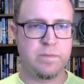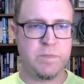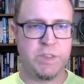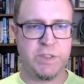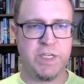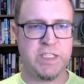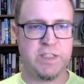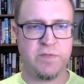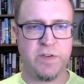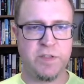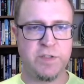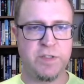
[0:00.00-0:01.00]
Just
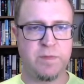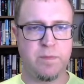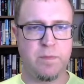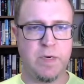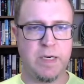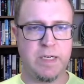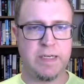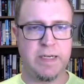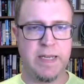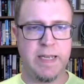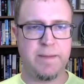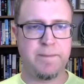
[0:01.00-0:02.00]
function, mock
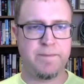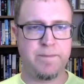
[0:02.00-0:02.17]
name.